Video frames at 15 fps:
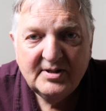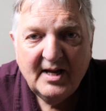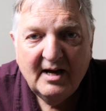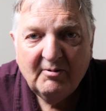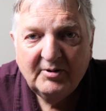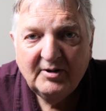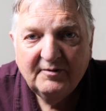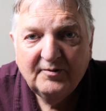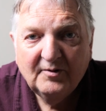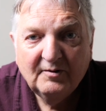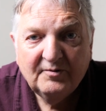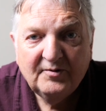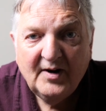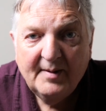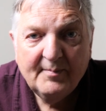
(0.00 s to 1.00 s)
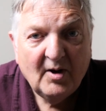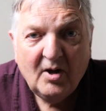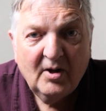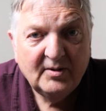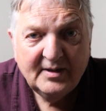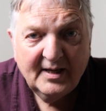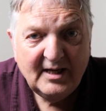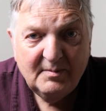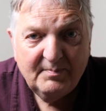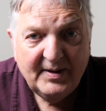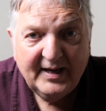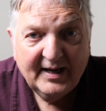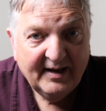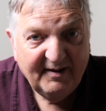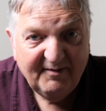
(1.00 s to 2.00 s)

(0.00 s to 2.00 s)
now on the full frame aren't any bigger.